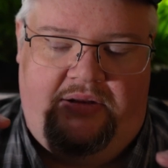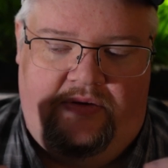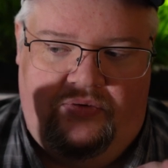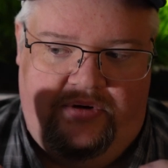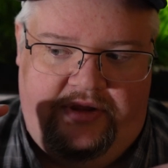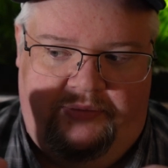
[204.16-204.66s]

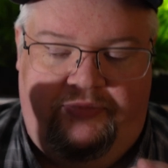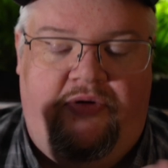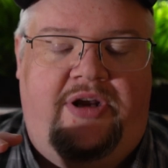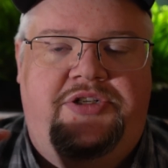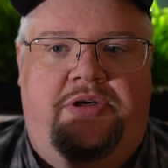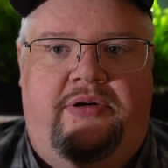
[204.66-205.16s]
or the
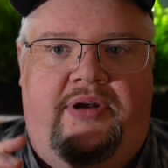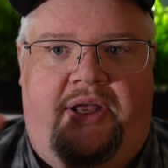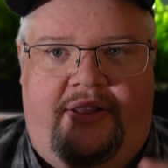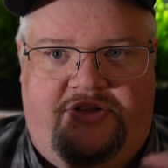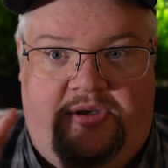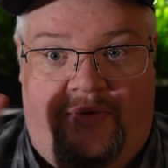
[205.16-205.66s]
pressure,
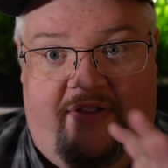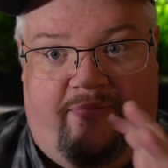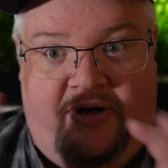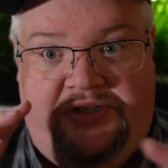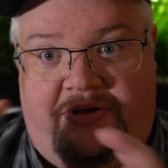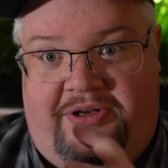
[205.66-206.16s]
so we have
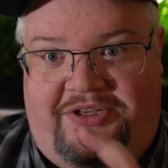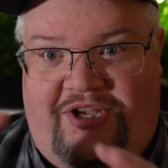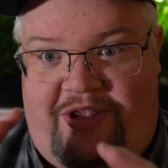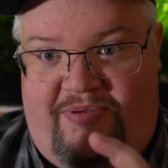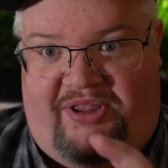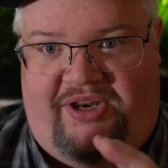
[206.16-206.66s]
pressure and
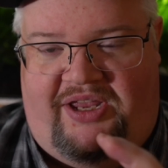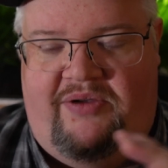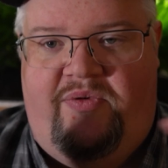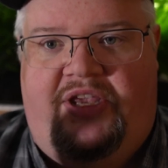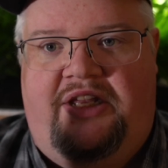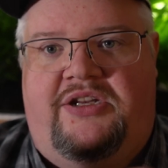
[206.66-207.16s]
solubility,
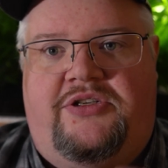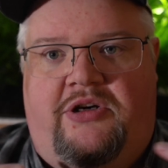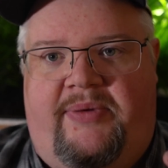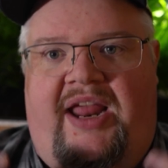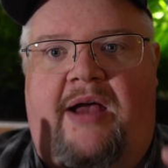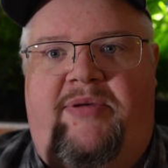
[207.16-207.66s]
we can
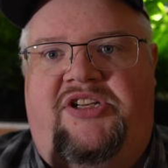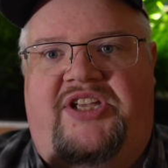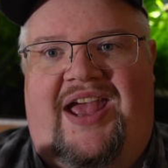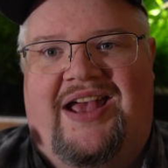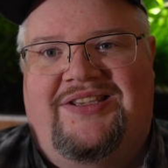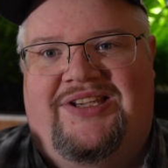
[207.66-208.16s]
determine how much
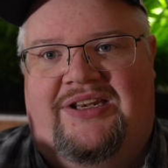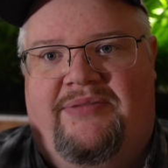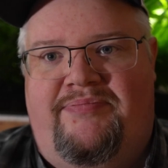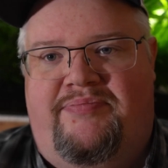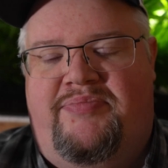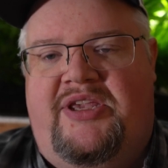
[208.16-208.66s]
gas can
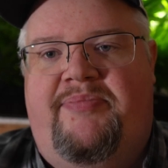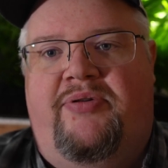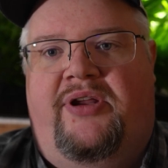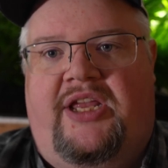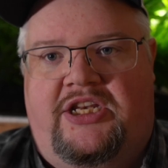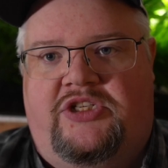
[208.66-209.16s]
be
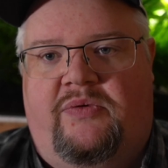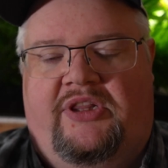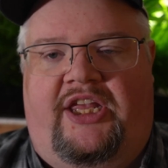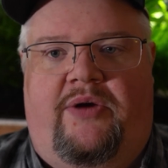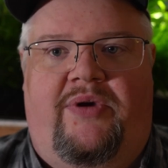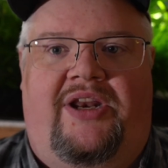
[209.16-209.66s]
put into a
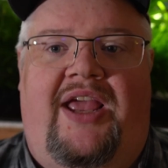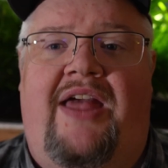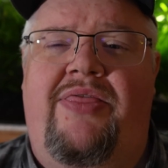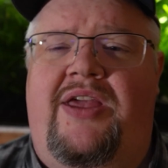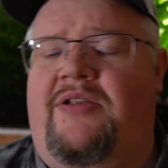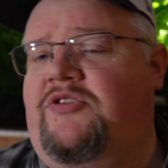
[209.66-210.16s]
liquid.
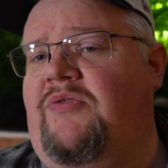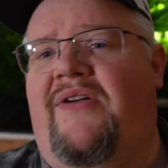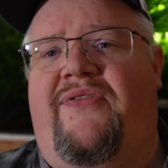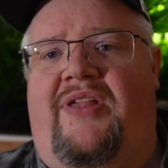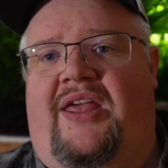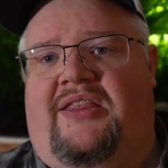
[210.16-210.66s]
And it's
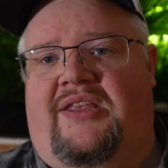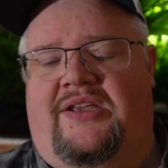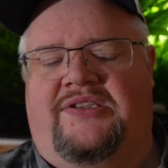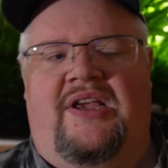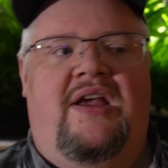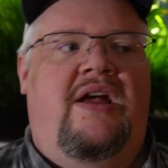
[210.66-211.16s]
roughly like
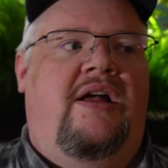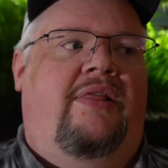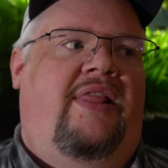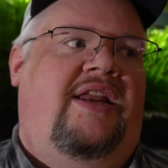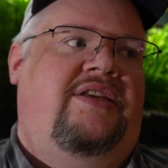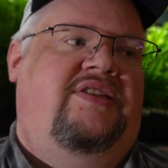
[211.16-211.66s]
this.
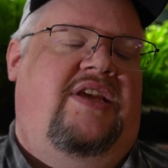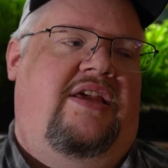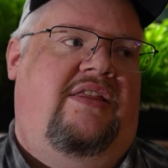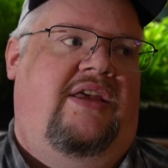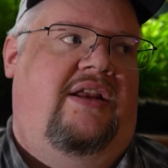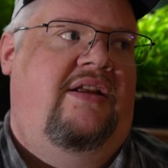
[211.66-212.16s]
Let us say
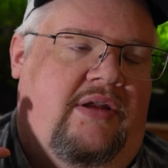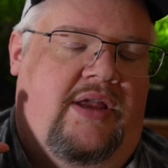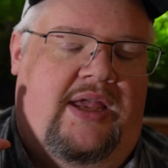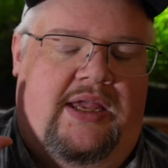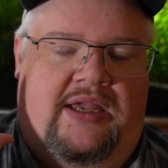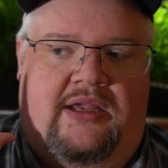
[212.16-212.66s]
that
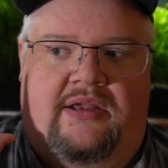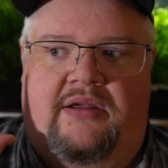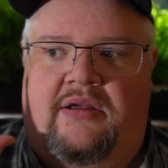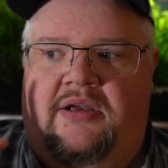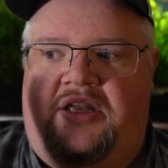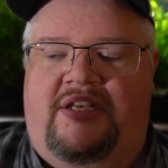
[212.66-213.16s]
a
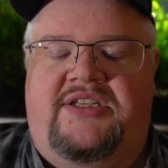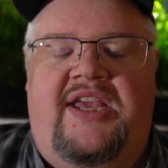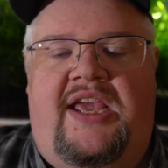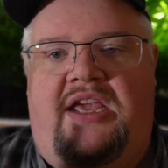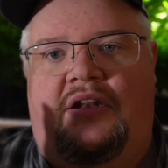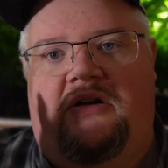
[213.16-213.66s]

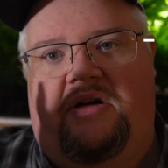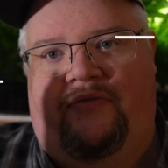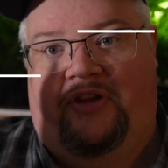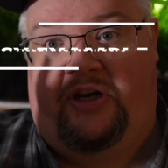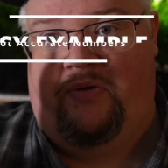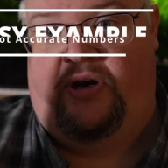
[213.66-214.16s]
container
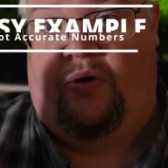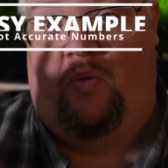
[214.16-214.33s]
of liquid,